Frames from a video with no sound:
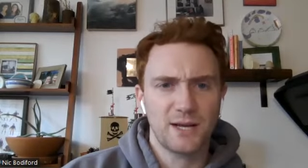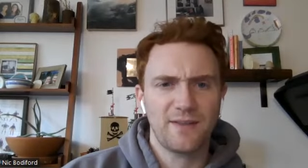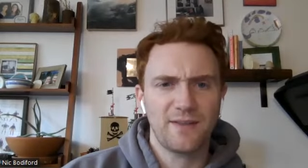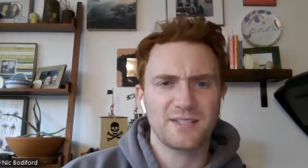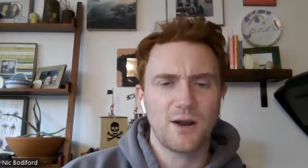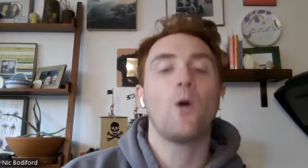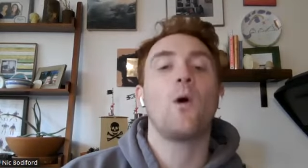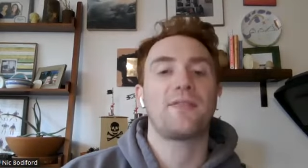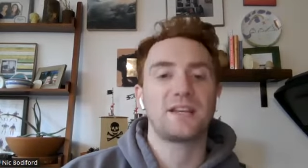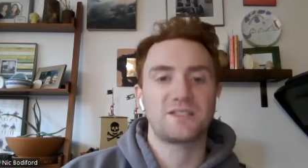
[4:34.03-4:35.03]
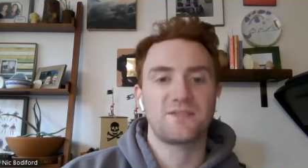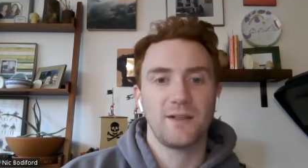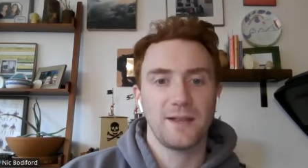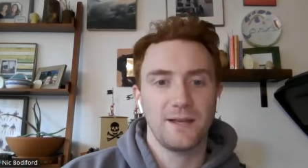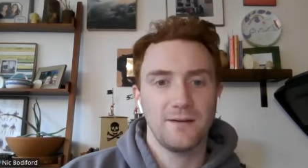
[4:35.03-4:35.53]
I think it's oh, I think it's
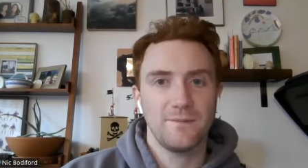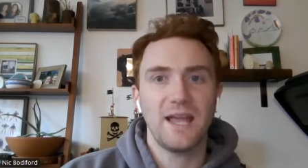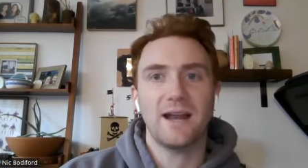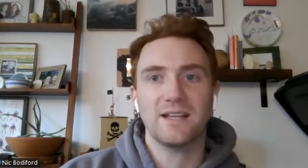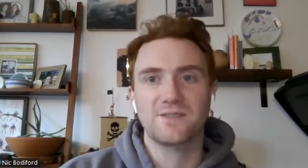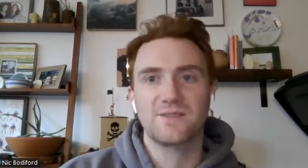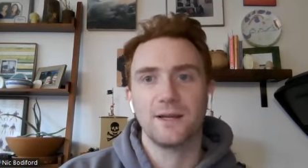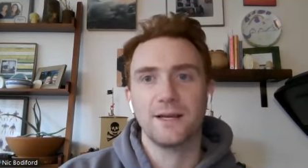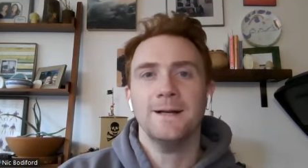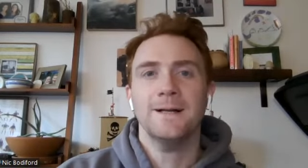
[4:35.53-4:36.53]
Philly. Yeah, it is Philly.